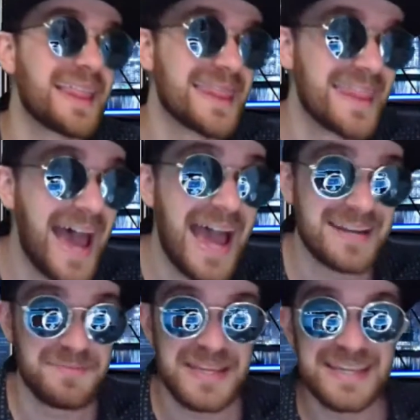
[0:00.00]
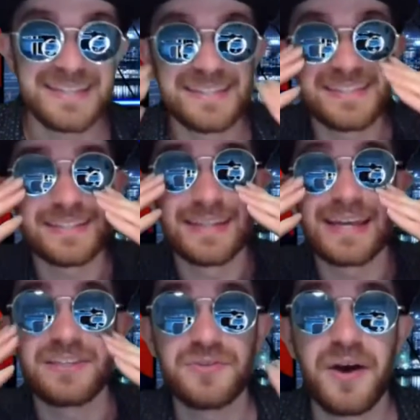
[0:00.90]
that means
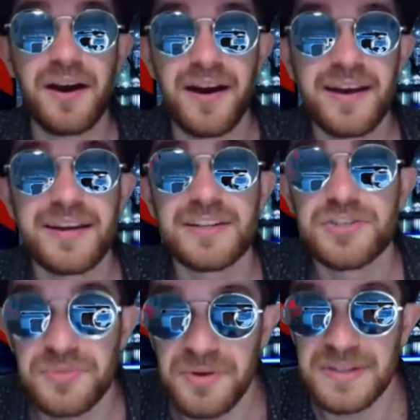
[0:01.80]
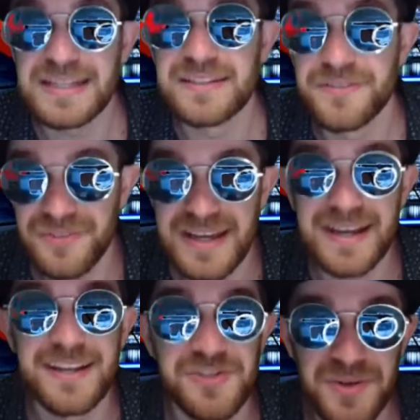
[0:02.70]
that you are controlling the
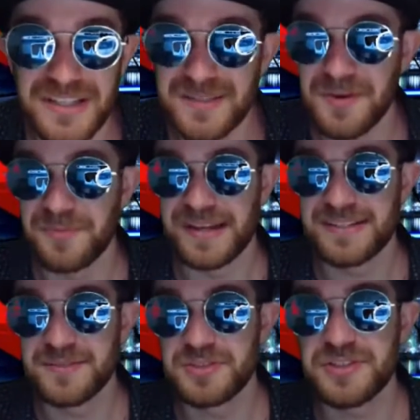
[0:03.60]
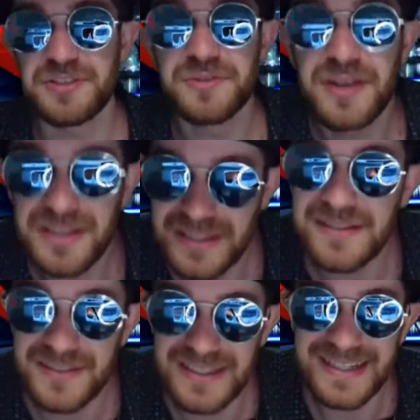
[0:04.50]
fight, controlling the momentum. So you
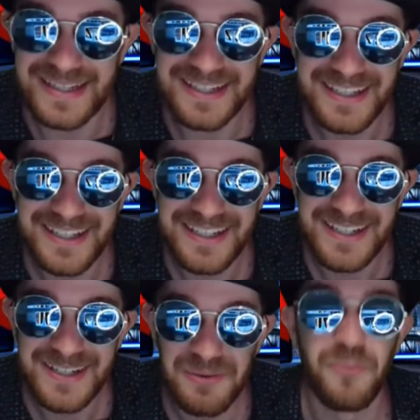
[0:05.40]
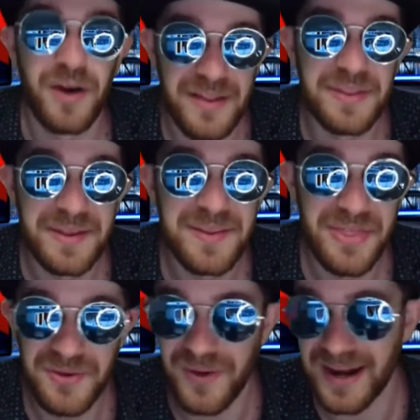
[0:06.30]
clearly won
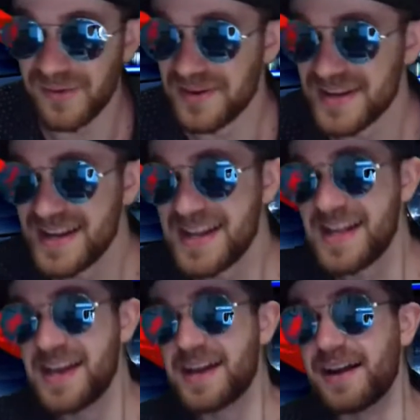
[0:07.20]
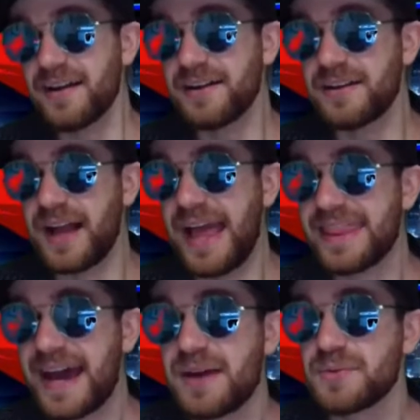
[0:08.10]
the round.
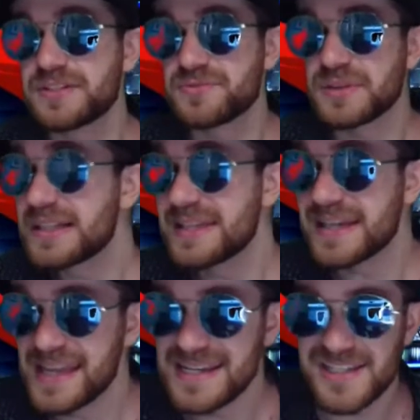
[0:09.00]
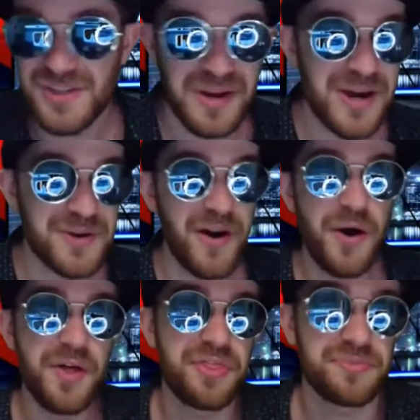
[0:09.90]
And that was really the case throughout
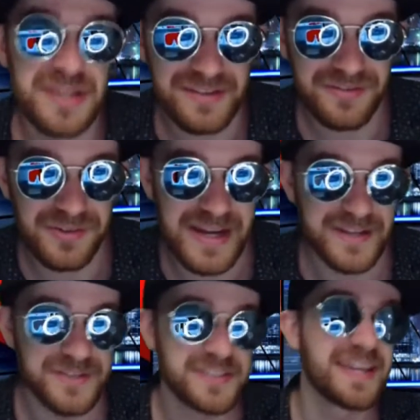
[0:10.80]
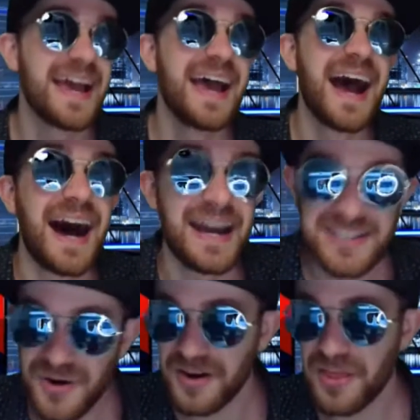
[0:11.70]
all three of the rounds. I
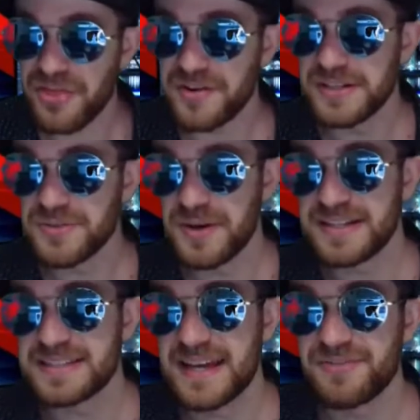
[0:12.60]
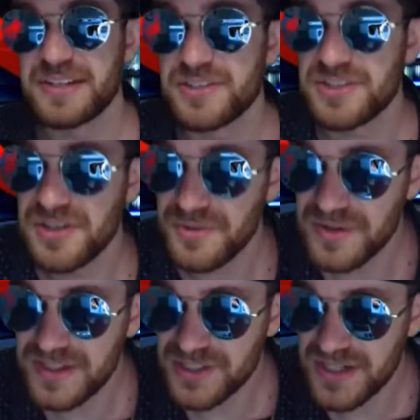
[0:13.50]
scored at
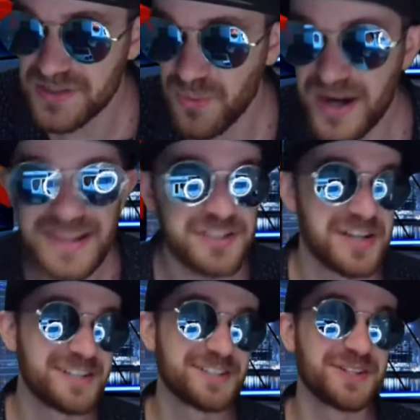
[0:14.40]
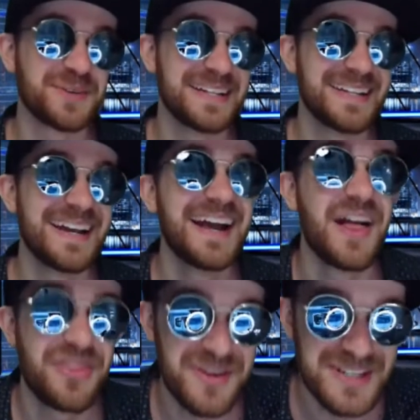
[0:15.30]
30-27. One of the judges agreed
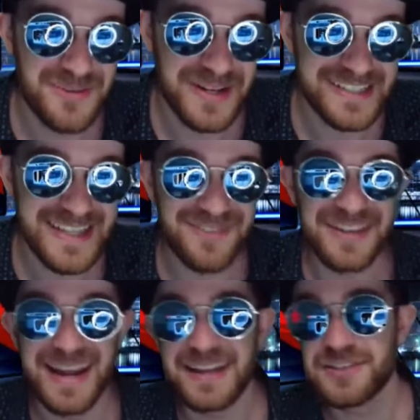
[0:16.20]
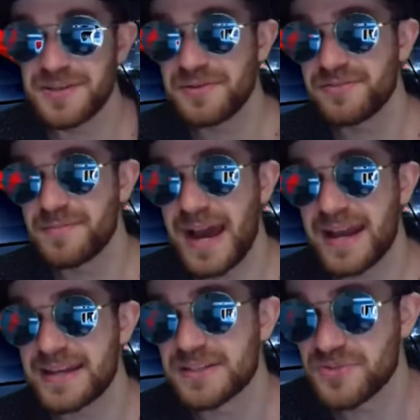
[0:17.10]
30-27, and two of them
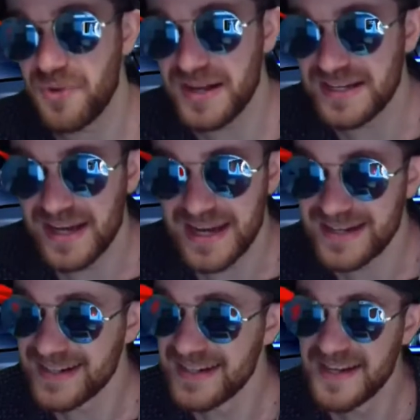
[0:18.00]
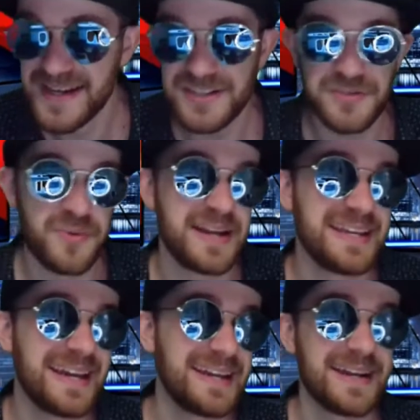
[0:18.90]
had it
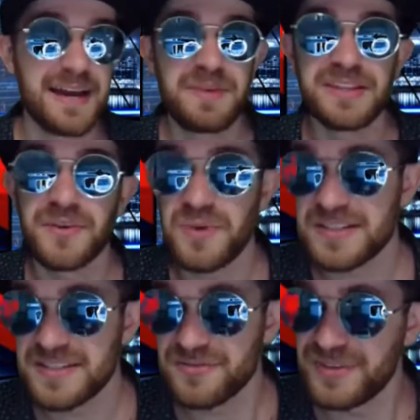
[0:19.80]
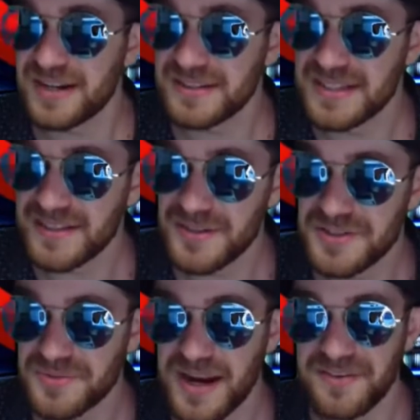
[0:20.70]
29-28. I mean, there was a fairly
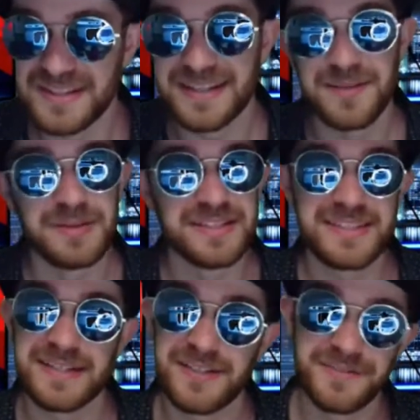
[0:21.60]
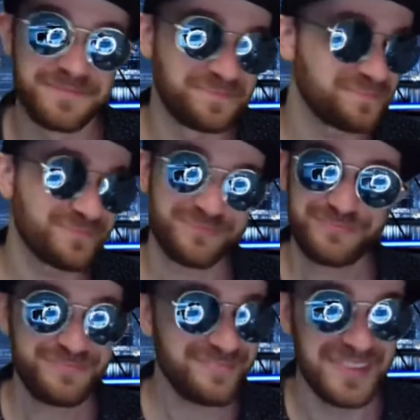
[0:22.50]
close round in there, but still,
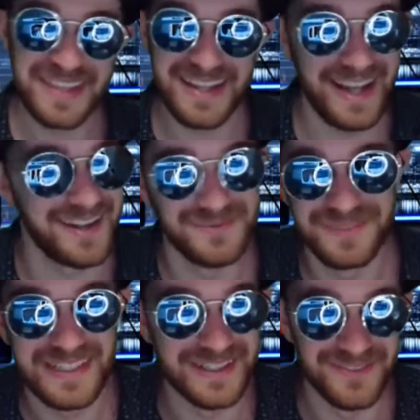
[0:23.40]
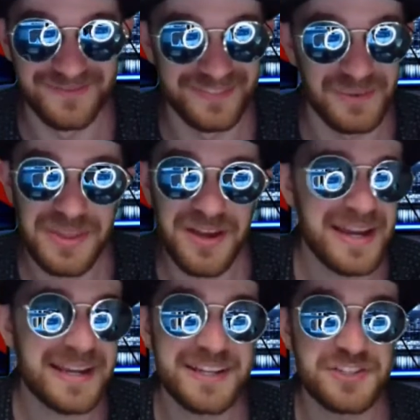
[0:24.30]
with all
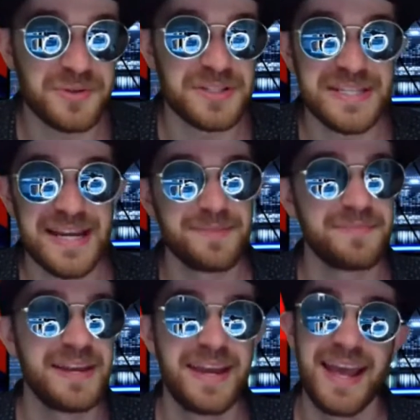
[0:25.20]
that control time,